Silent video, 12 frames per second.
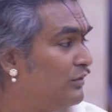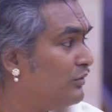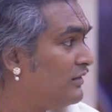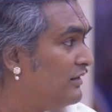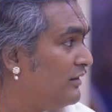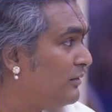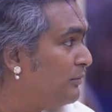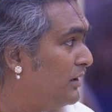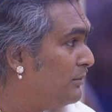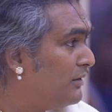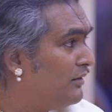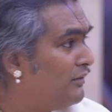don't see the
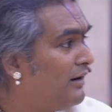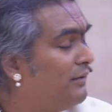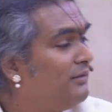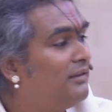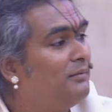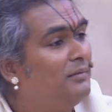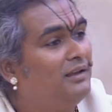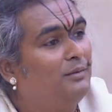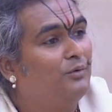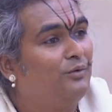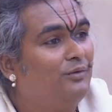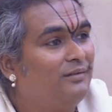people around them
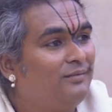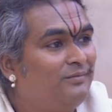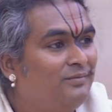anymore.